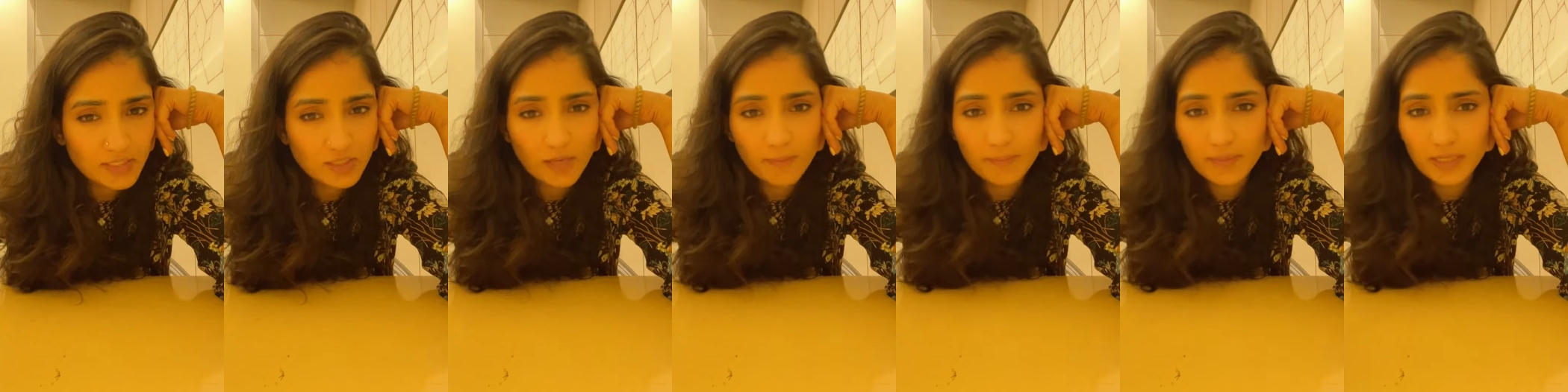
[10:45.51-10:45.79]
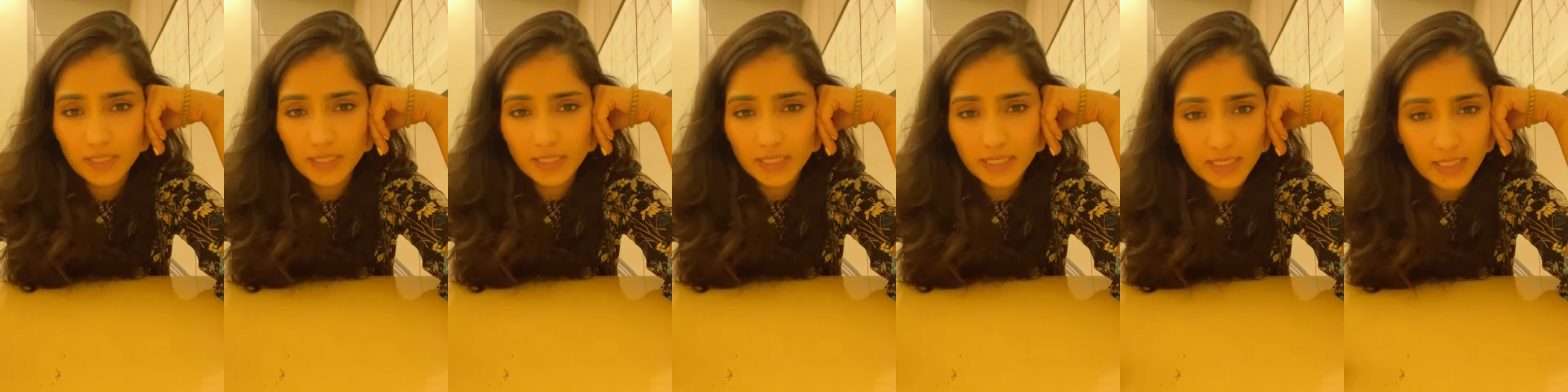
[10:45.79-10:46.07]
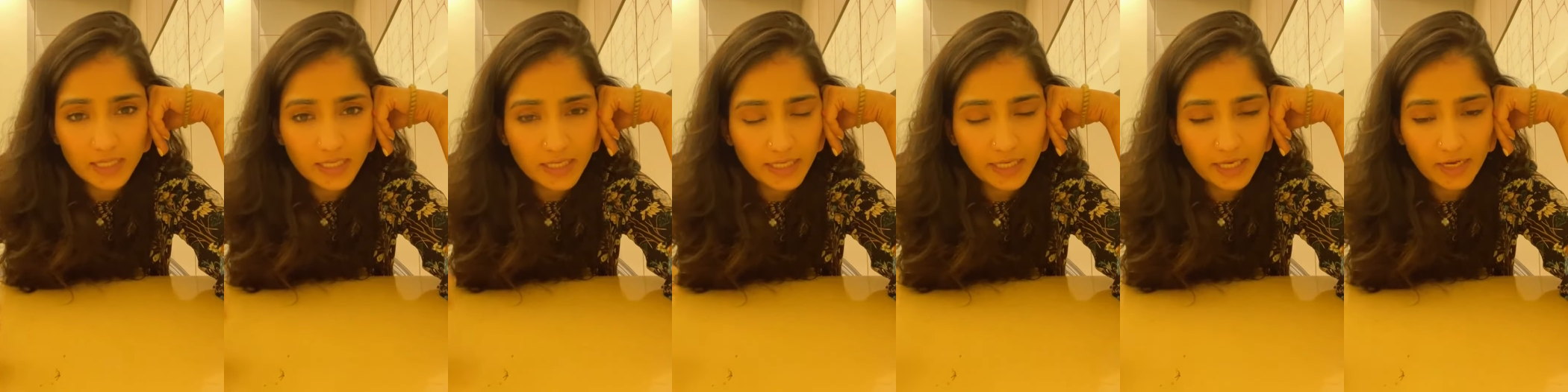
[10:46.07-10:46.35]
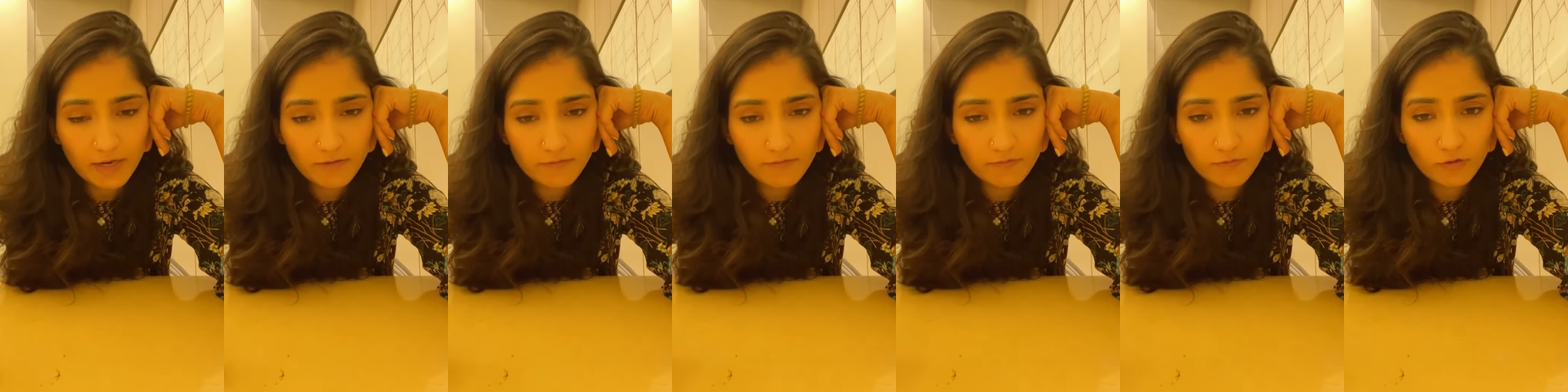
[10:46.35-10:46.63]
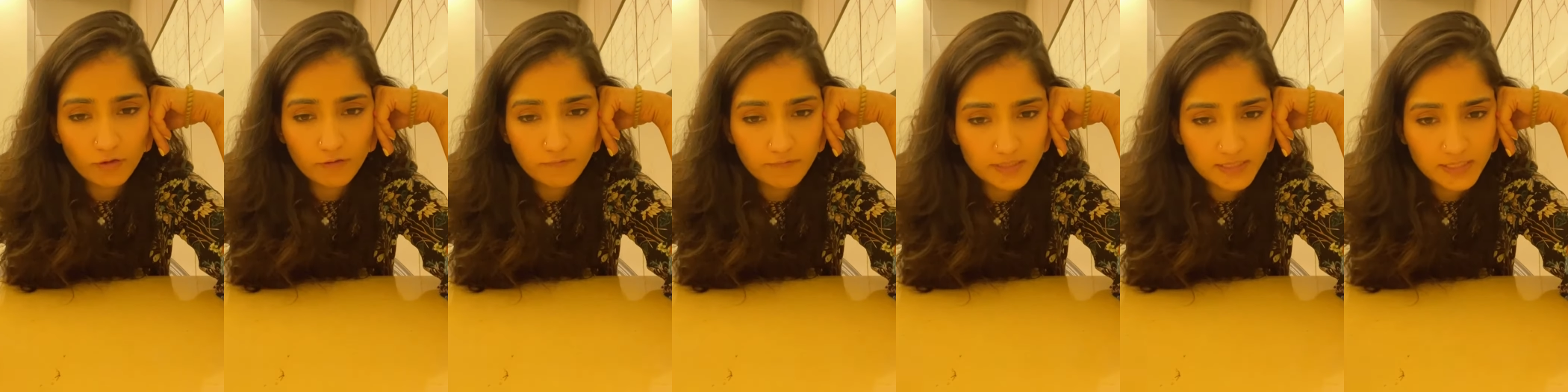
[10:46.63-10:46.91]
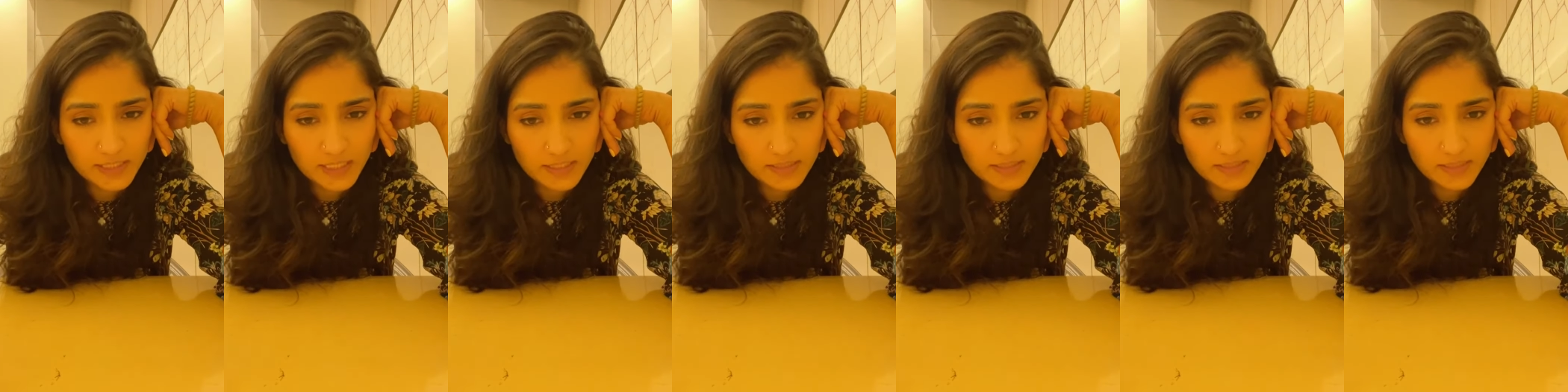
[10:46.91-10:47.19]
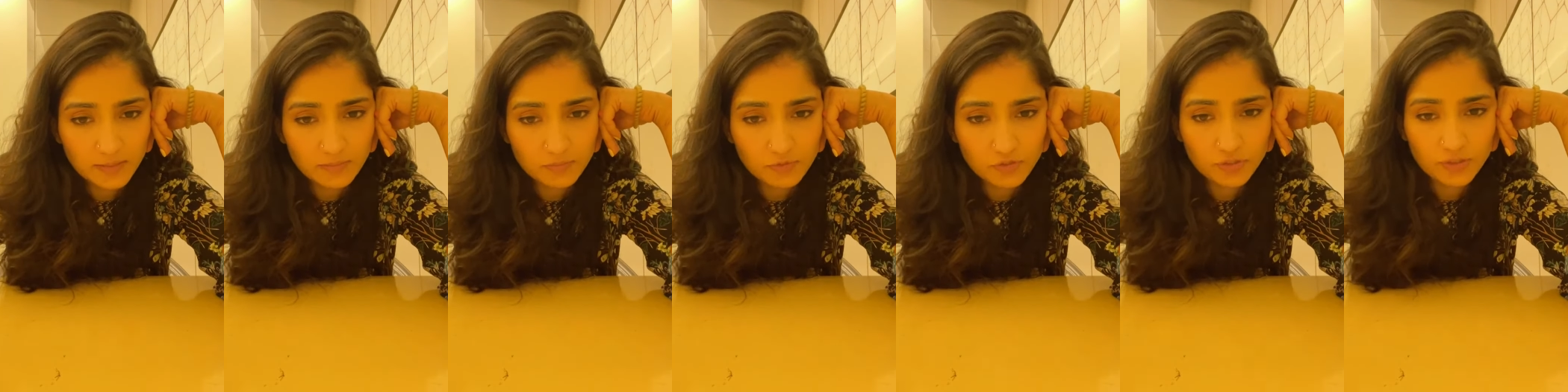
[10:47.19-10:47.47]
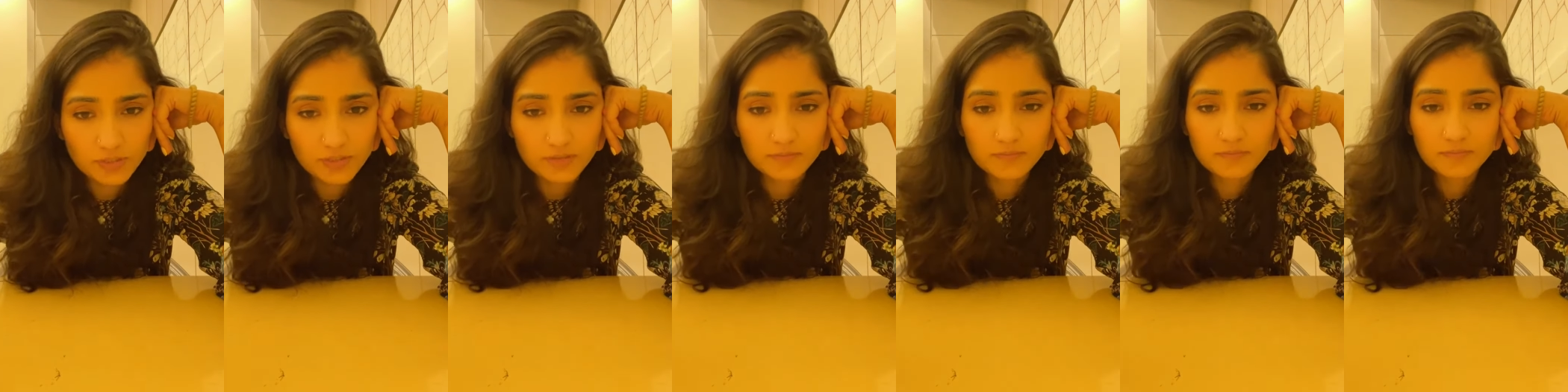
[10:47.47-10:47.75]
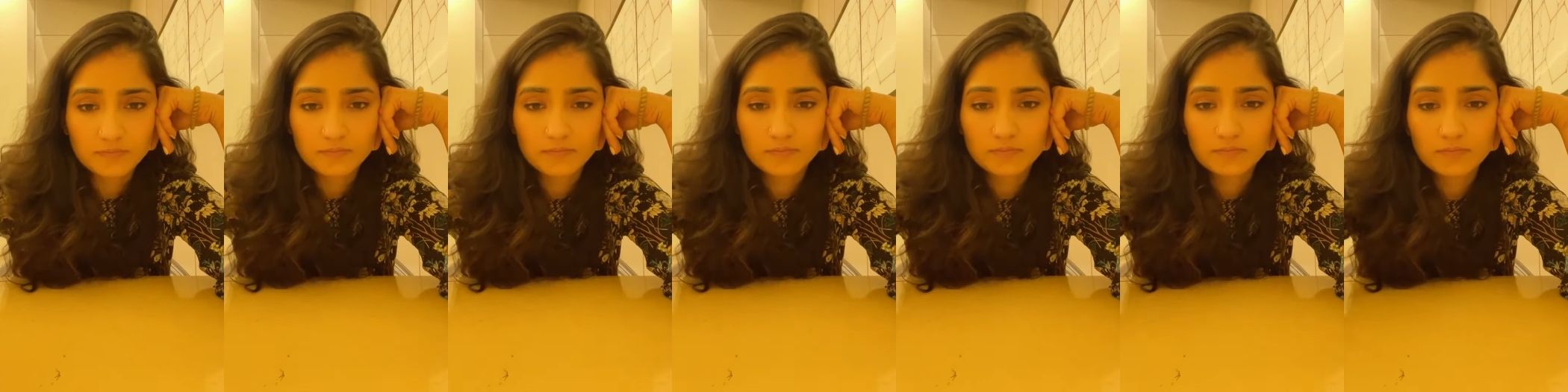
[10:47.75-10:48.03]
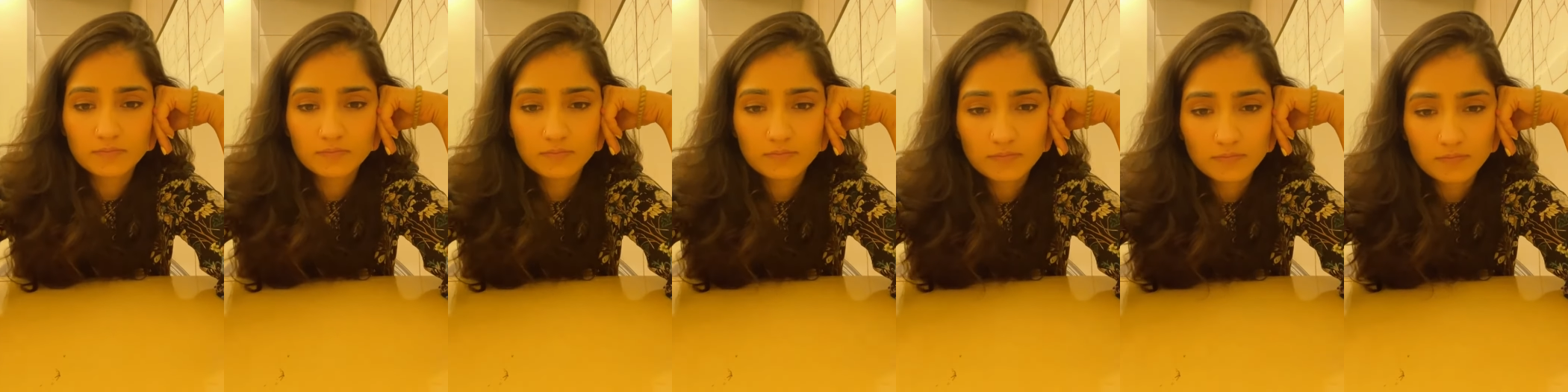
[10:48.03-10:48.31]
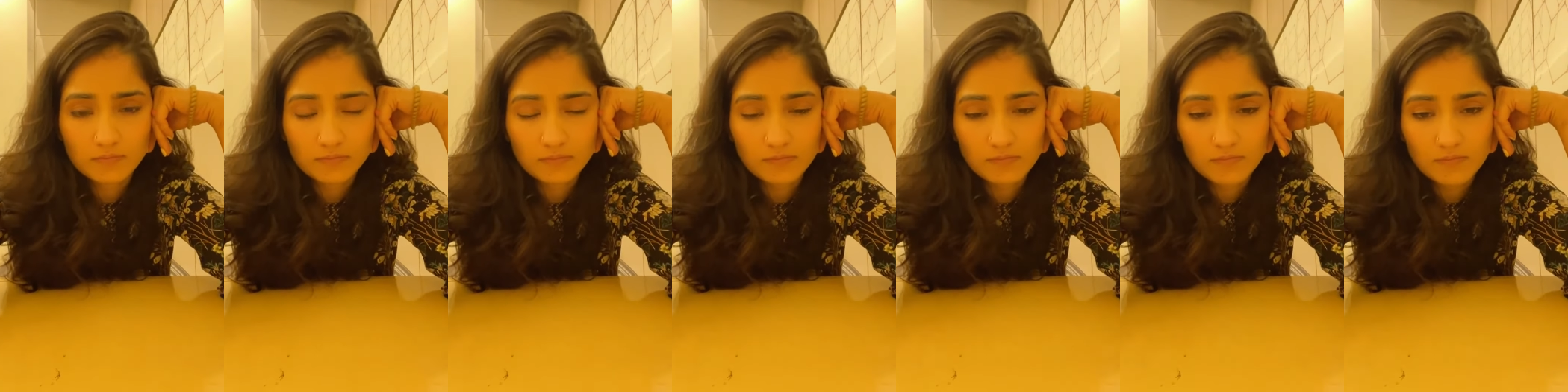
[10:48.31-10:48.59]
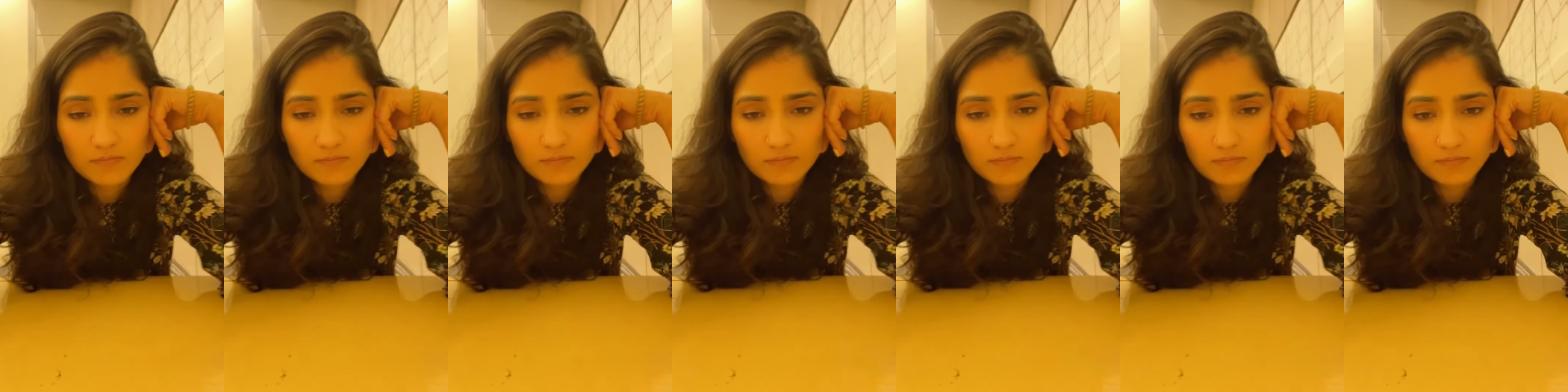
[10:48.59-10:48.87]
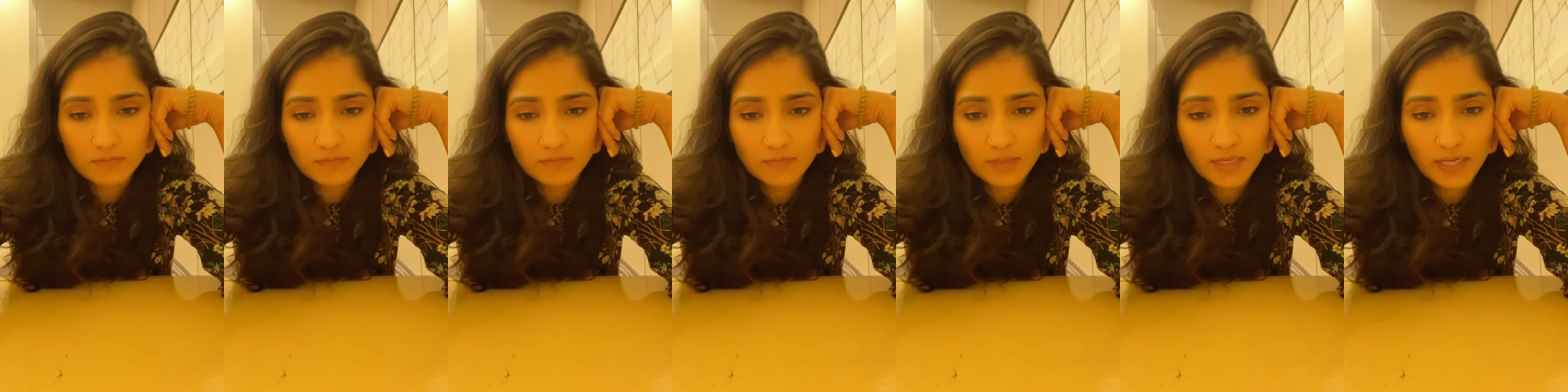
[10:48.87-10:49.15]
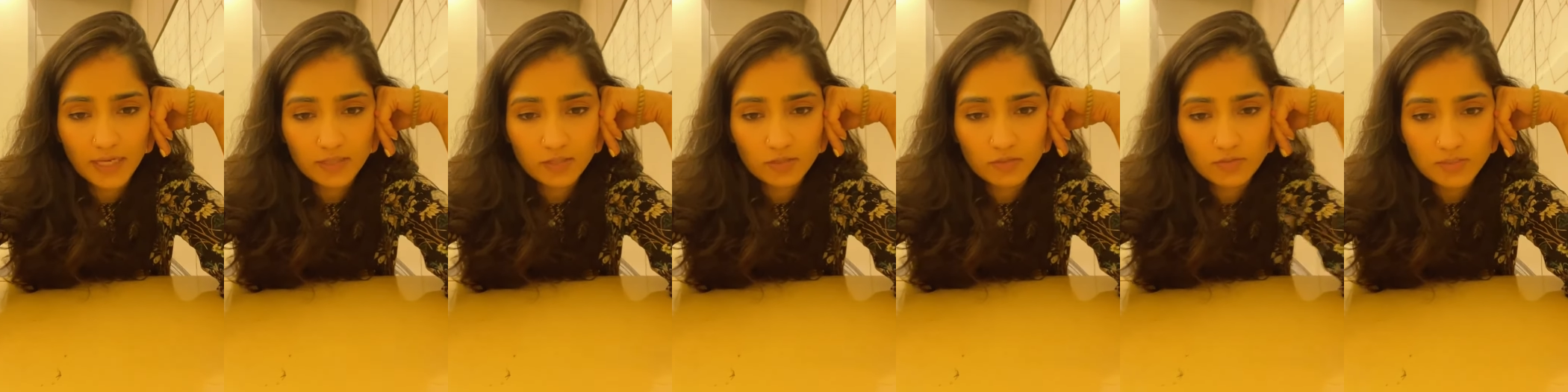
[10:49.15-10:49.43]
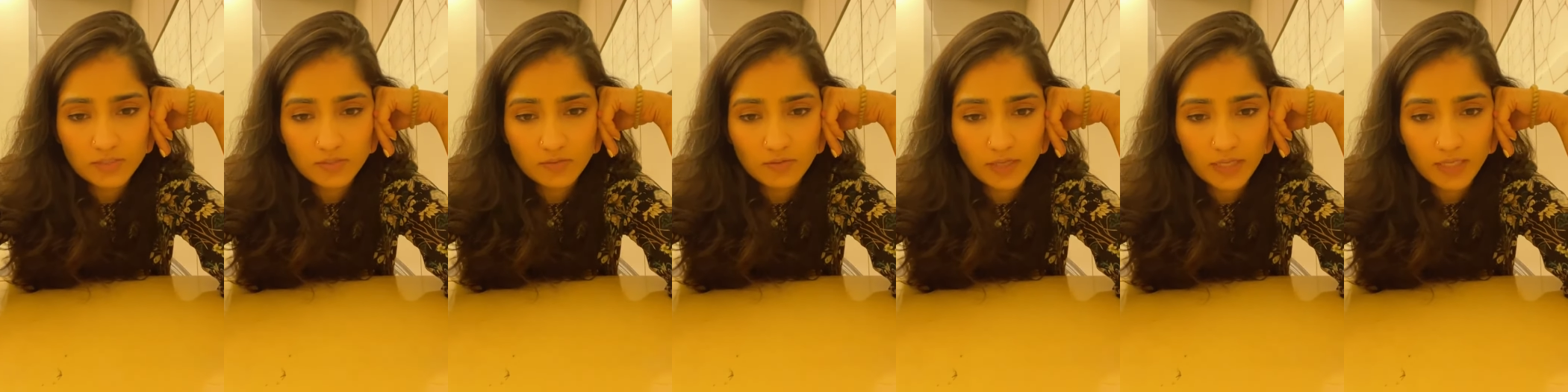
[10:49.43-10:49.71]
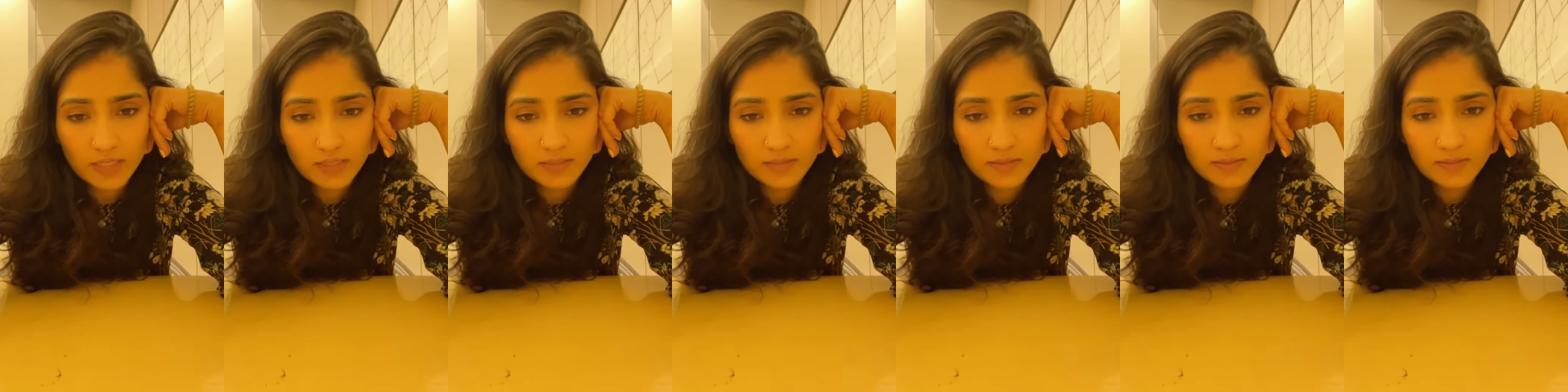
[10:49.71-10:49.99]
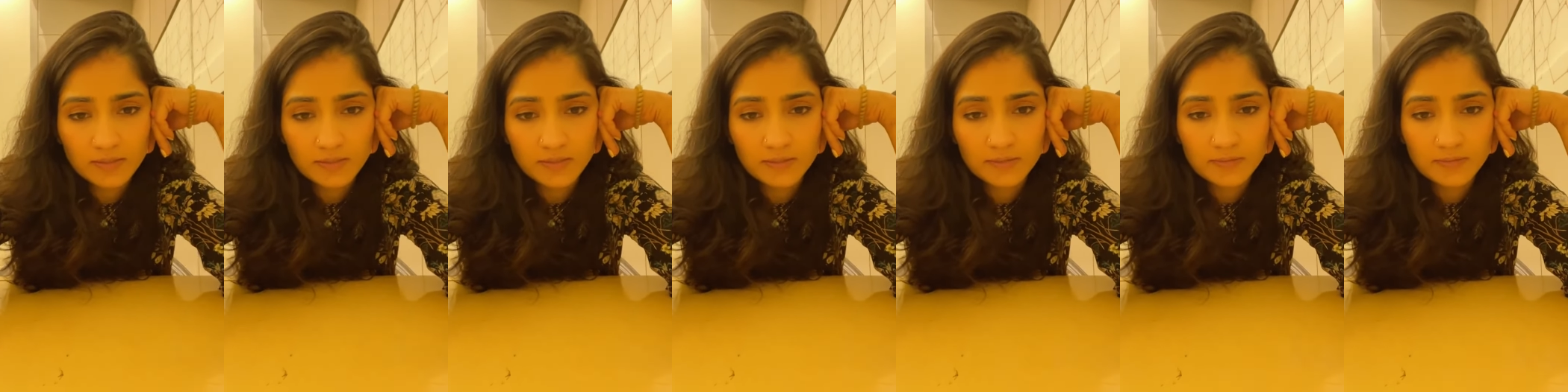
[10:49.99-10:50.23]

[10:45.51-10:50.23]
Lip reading: So I'm a little careful of its consumption. Thank you, Sohel.